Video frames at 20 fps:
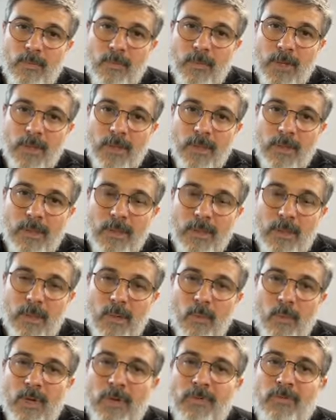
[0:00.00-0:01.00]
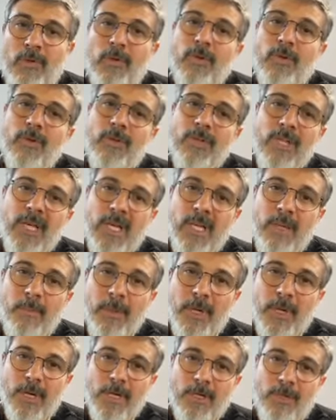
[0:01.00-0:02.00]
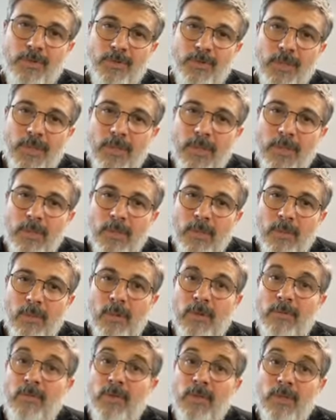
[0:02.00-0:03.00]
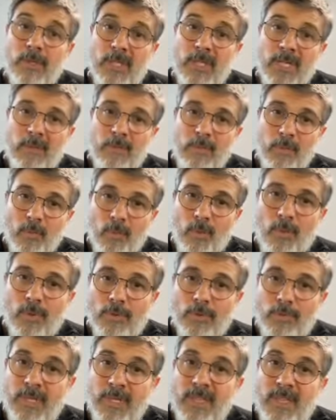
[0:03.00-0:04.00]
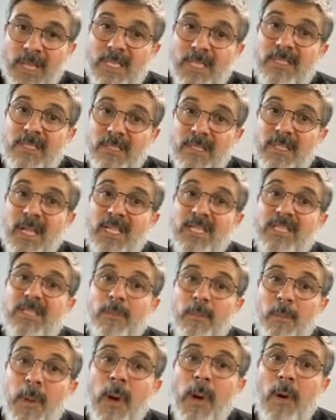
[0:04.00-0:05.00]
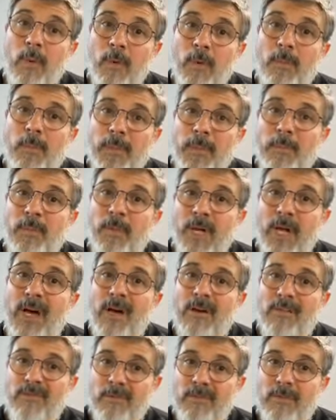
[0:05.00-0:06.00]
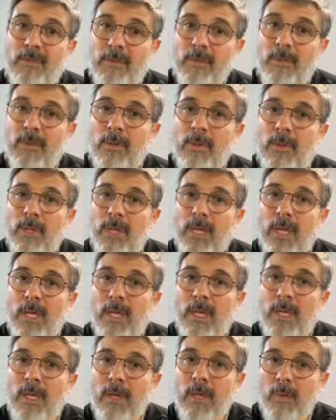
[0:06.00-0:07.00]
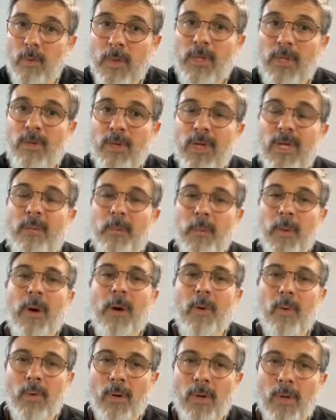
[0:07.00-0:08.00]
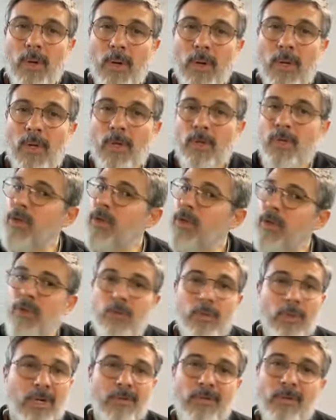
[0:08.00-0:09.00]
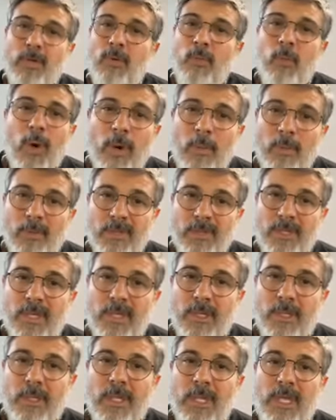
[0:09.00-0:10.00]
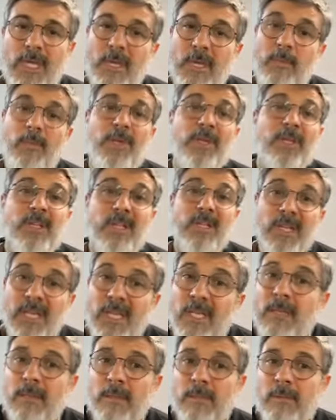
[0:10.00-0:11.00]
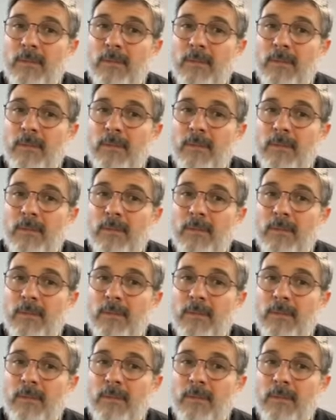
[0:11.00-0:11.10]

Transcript: right? What if you could light up a country? What if you could light up a world, right? That's the power people have. Okay. When you get power, you can do whatever you want with it. It can be a light